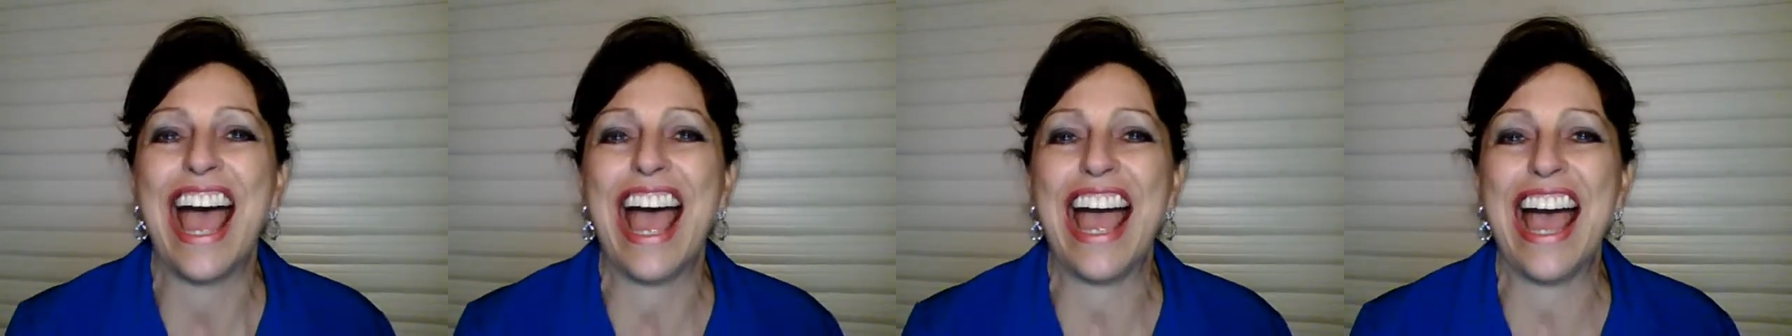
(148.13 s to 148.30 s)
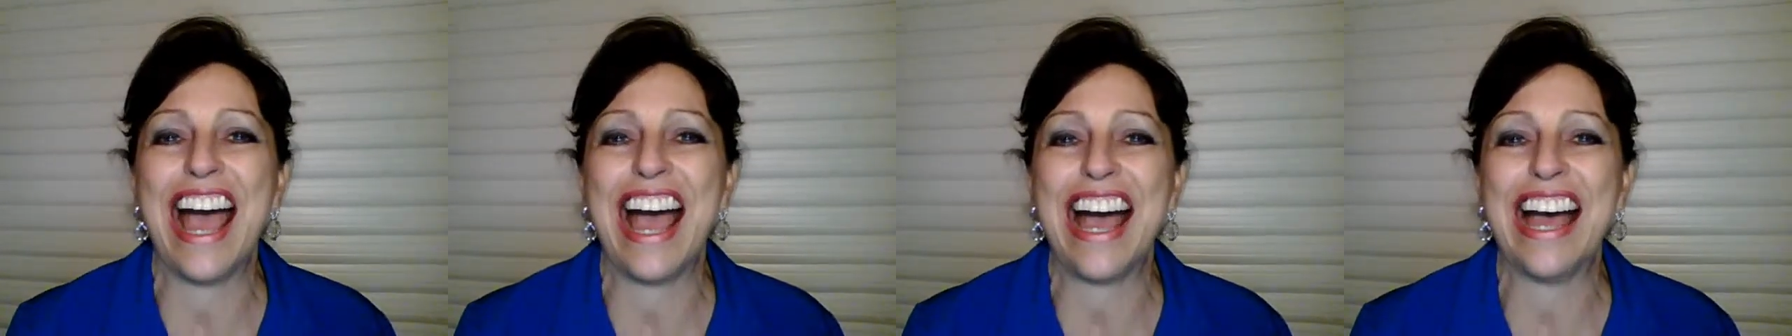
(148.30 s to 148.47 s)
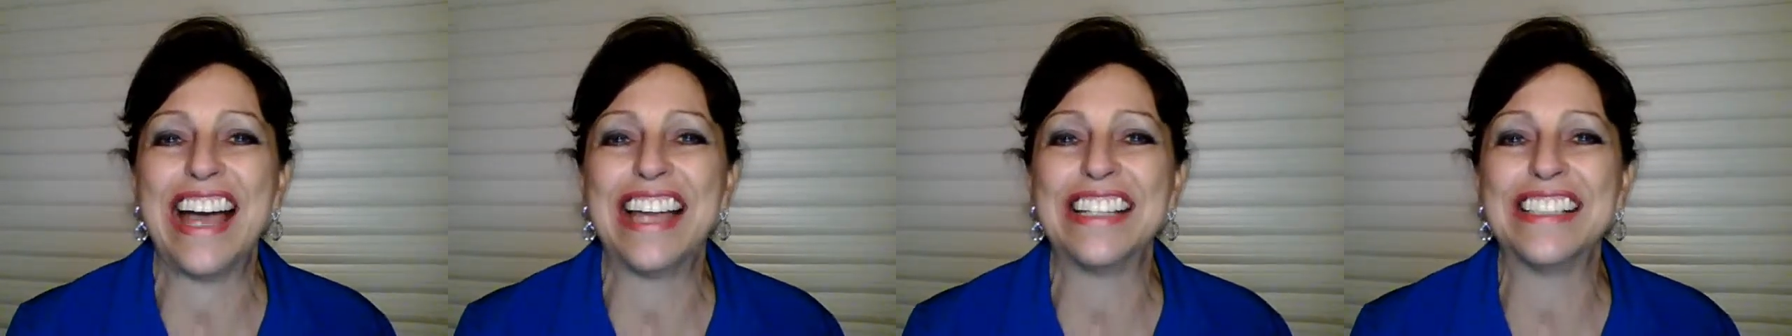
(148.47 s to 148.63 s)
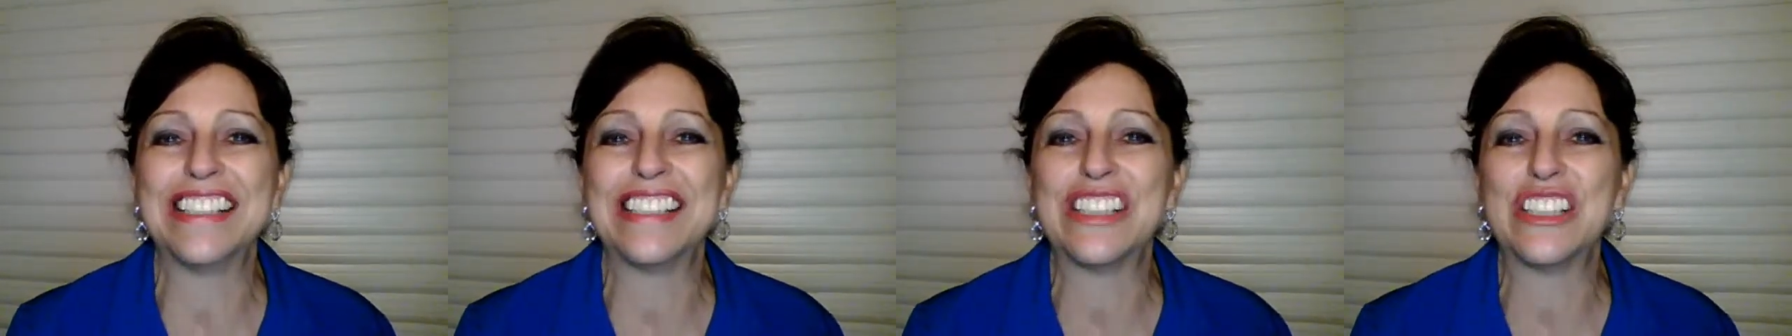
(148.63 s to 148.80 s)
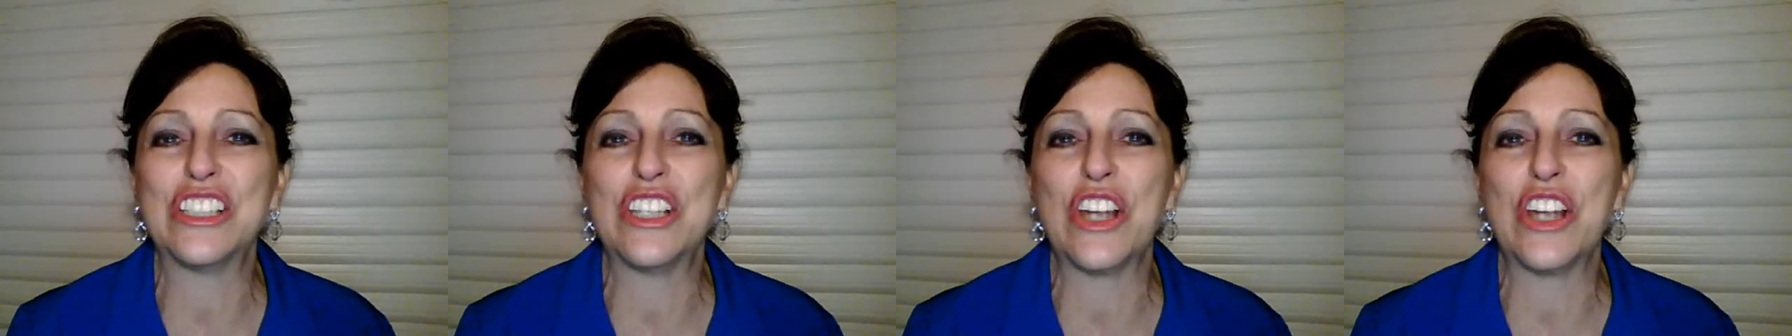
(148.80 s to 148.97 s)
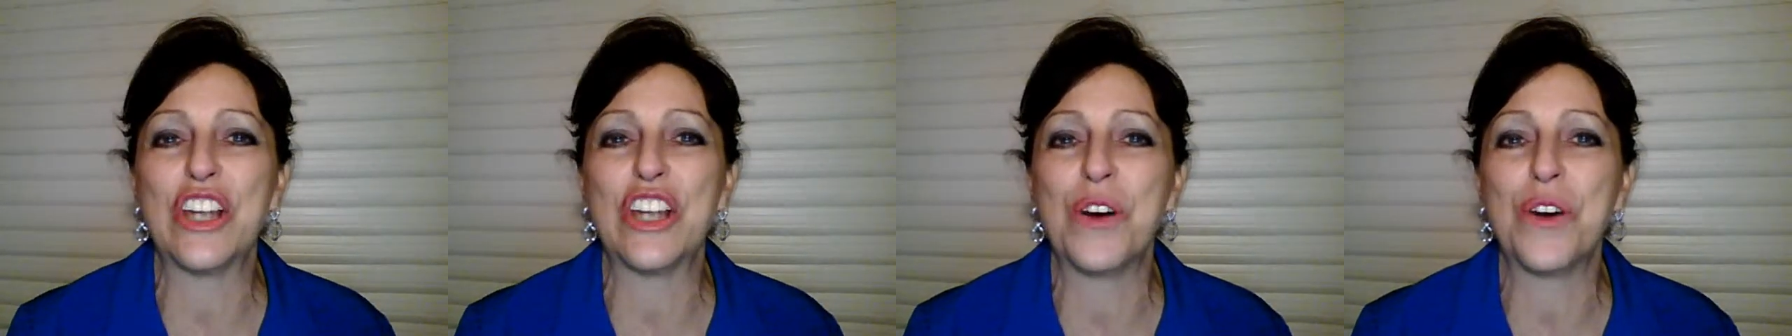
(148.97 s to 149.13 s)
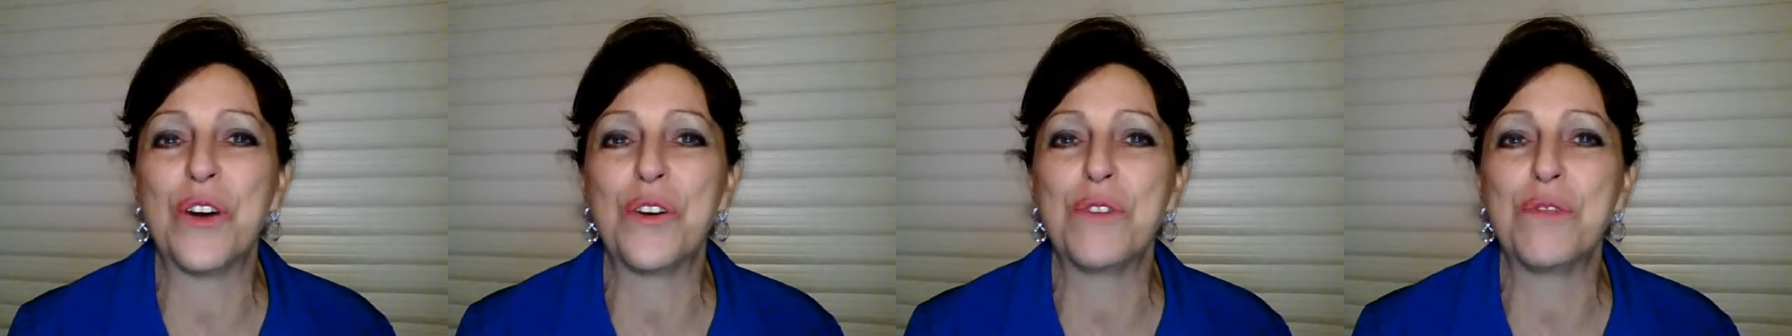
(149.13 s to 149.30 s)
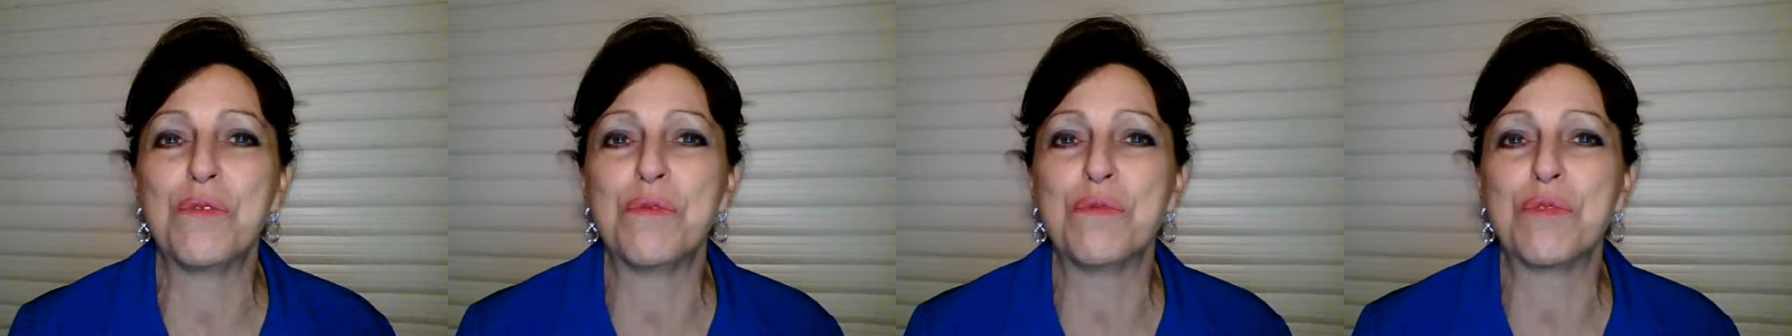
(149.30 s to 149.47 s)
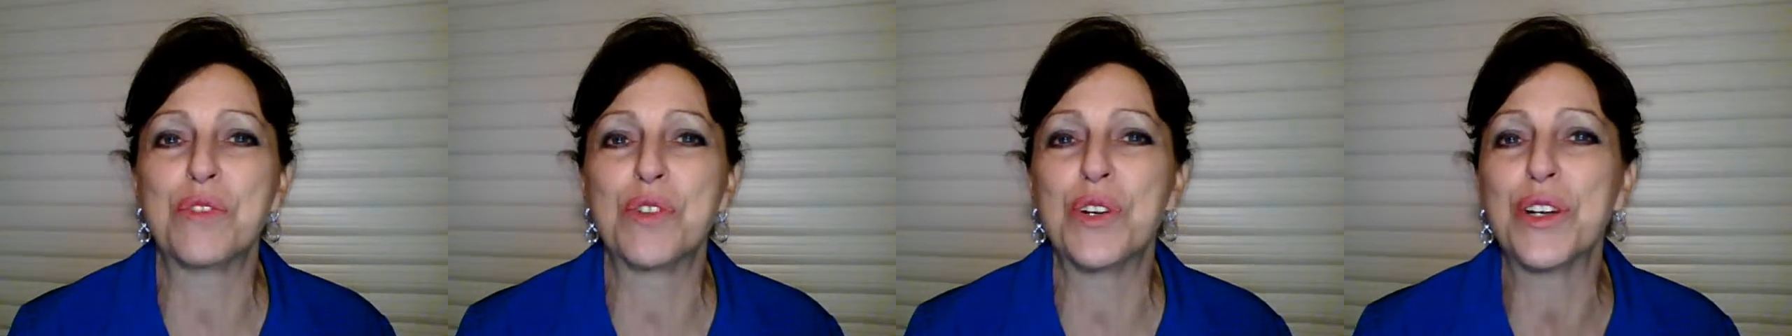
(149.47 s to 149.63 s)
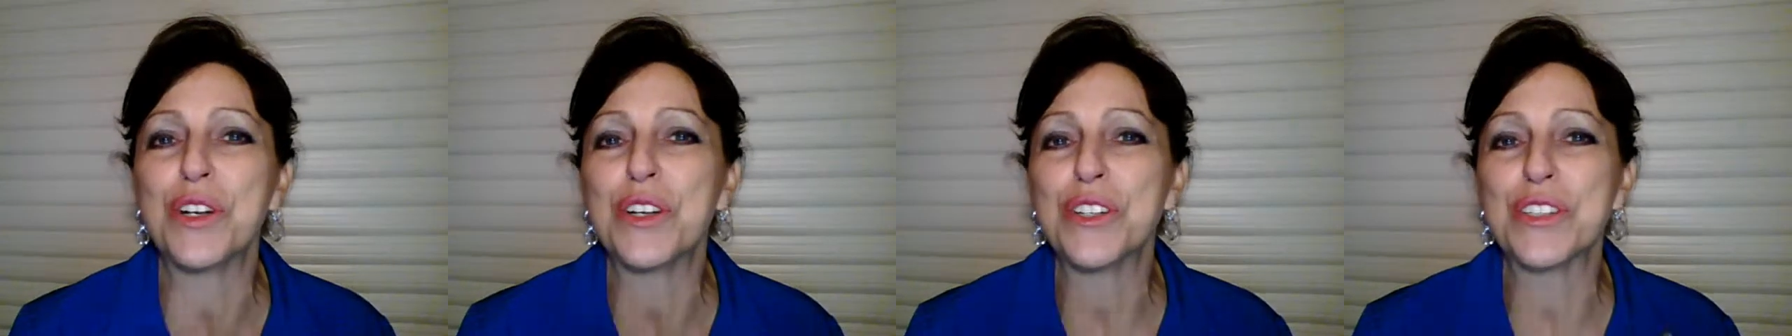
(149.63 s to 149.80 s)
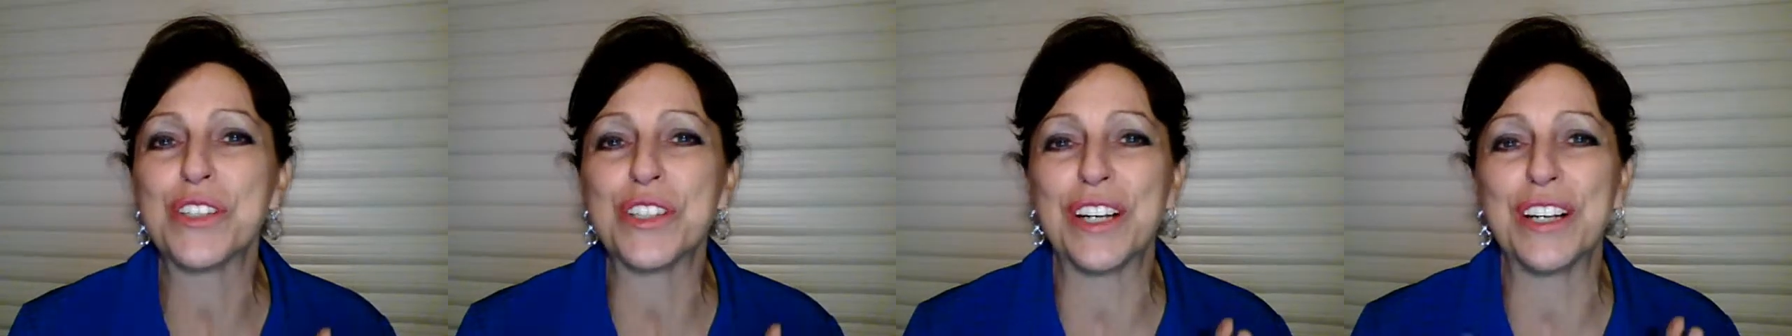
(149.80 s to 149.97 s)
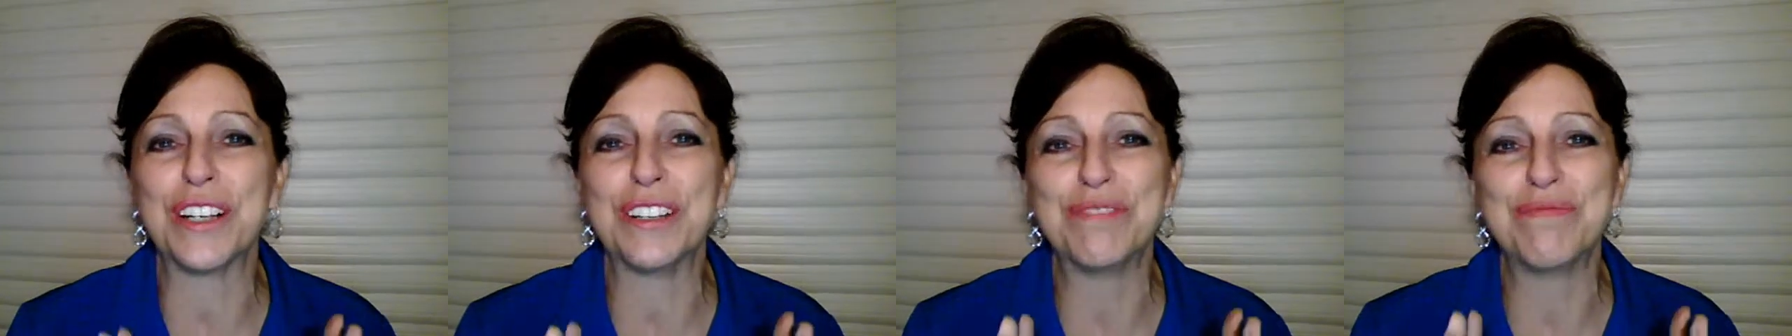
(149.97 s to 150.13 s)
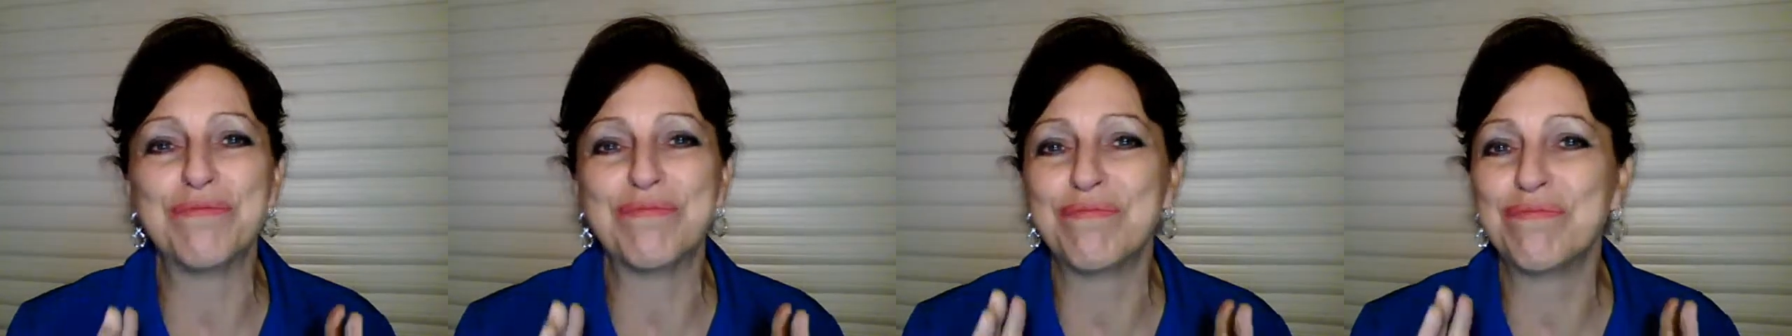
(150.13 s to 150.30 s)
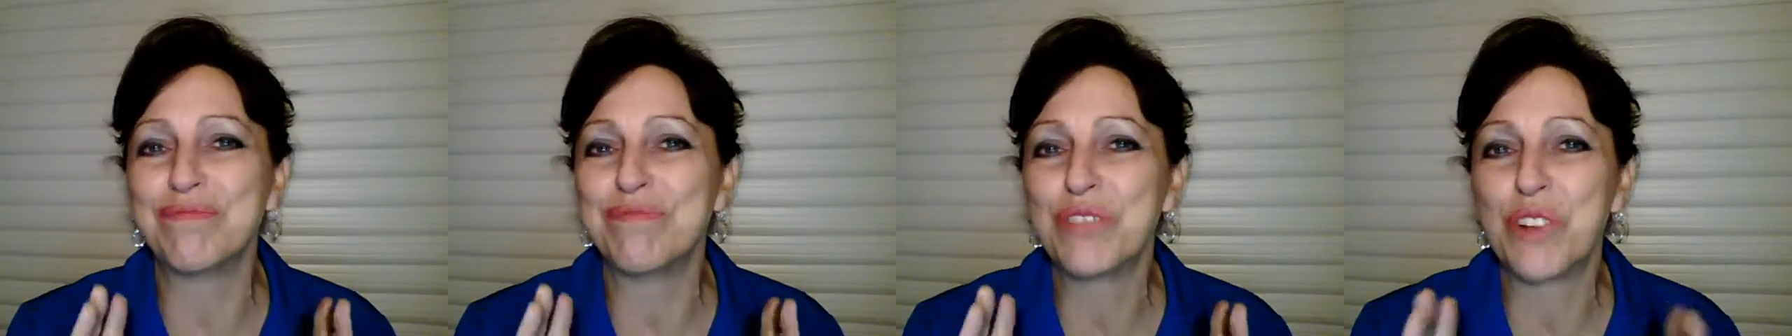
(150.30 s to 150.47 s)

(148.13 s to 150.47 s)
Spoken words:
And so Twitter's a